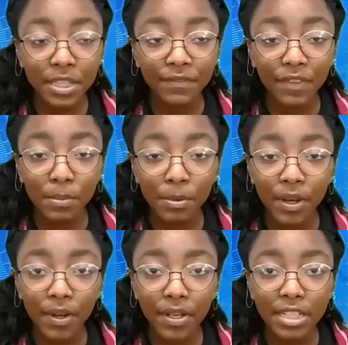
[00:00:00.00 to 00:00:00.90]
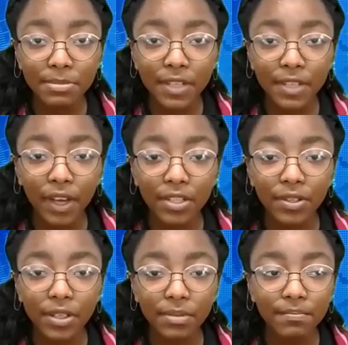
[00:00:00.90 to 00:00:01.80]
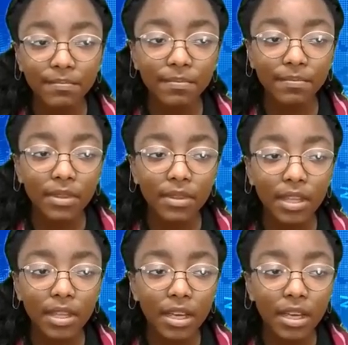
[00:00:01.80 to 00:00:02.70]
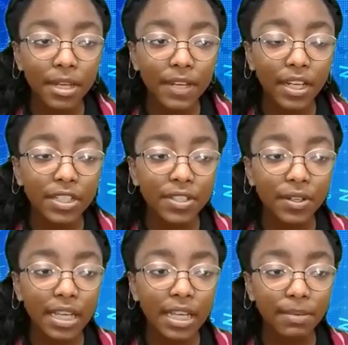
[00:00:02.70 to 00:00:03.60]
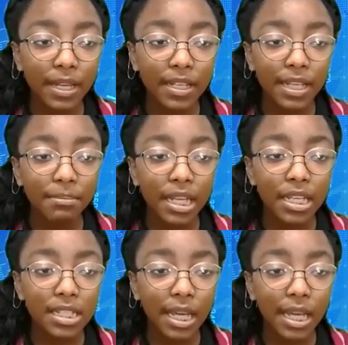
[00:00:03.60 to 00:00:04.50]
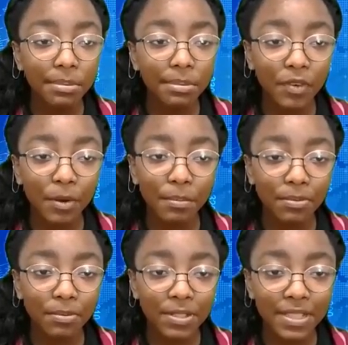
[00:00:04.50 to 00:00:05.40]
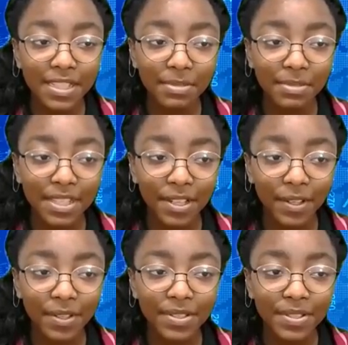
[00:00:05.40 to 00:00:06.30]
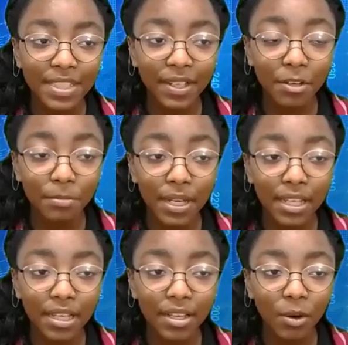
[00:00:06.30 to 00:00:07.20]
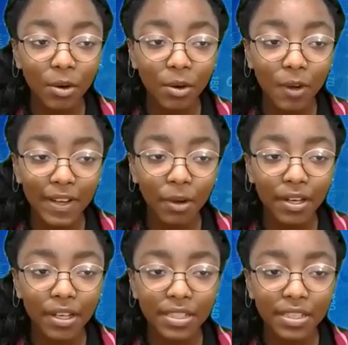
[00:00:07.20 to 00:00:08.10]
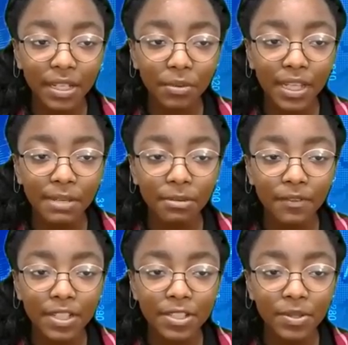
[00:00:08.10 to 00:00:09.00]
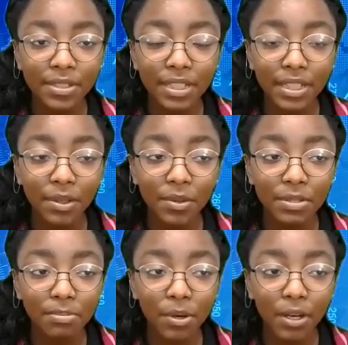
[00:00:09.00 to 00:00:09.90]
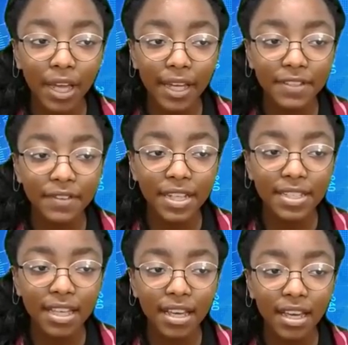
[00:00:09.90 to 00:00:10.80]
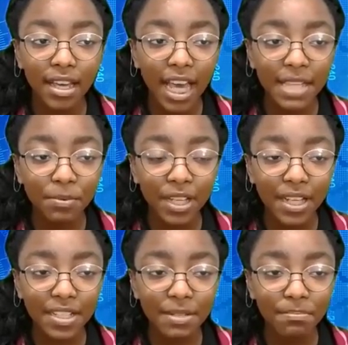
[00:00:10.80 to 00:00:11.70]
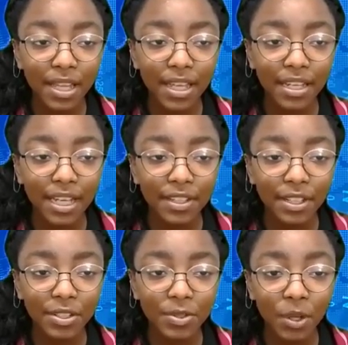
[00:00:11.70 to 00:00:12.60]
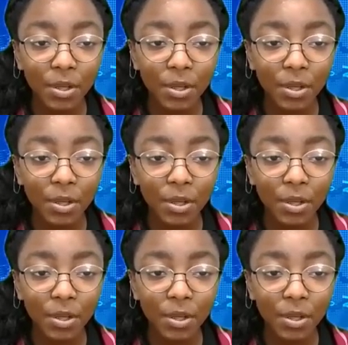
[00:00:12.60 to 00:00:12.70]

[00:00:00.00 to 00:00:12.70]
of February is manufacturing, Manufacturing is planning, managing, and performing the procession of materials into intermediate or final products and related professional and technical support activities as production, planning, and the control,